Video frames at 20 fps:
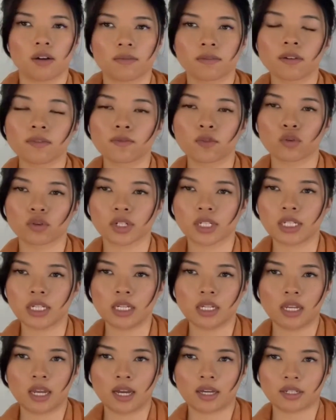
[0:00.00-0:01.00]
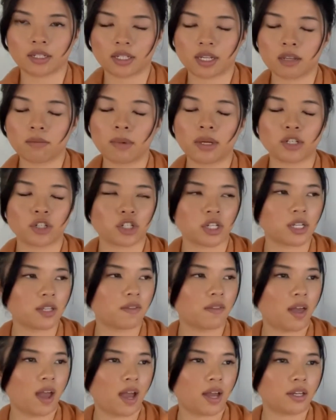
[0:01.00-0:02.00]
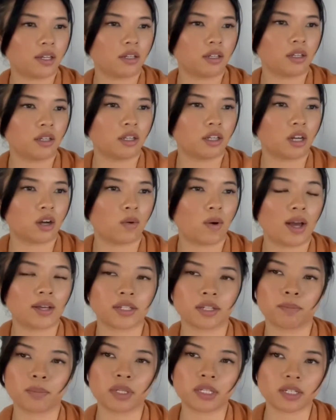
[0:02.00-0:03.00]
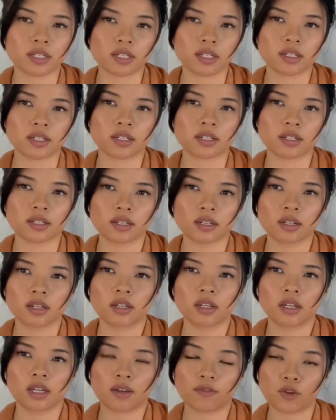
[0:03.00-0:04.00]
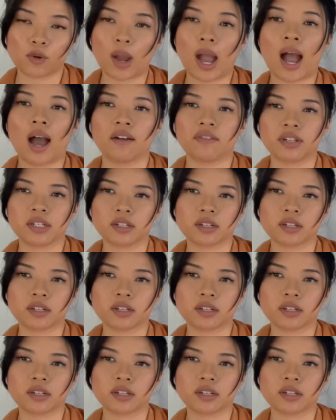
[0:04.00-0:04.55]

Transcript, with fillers: for CES. He mentioned that, you know, as a business, if you haven't done